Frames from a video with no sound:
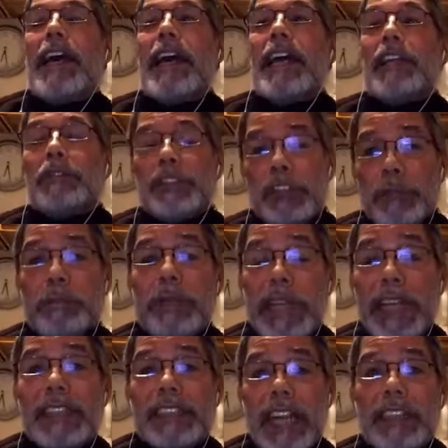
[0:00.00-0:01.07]
and it was to play
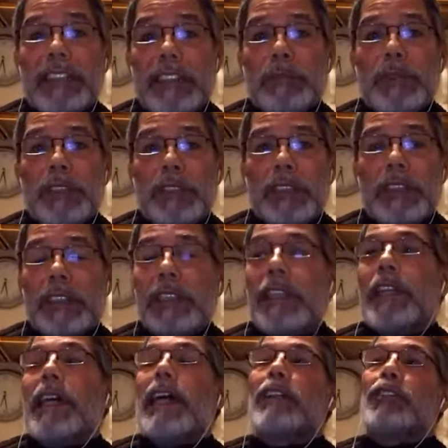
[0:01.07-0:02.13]
salsa music.
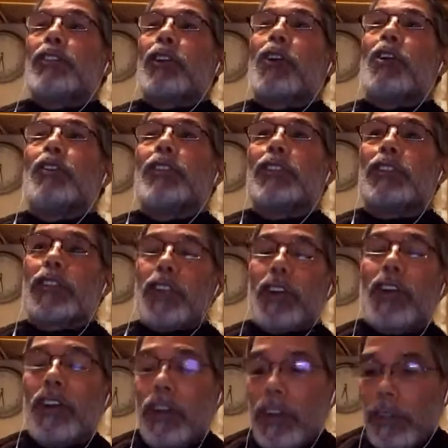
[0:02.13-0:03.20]
And so this
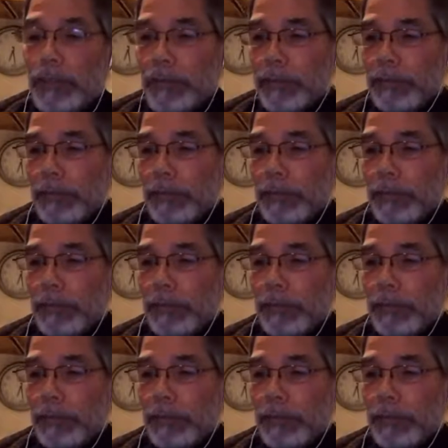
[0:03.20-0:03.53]
girl,